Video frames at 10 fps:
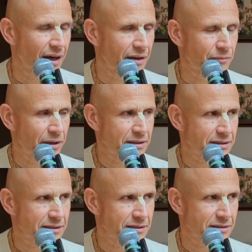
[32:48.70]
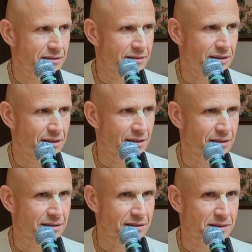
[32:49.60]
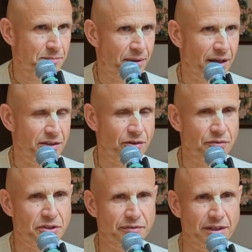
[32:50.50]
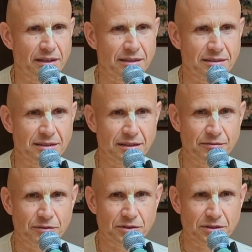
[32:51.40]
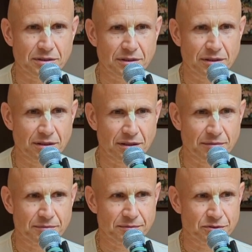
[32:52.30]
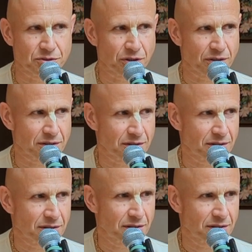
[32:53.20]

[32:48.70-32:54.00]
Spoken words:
And once this party of Shivananda Sena was joined,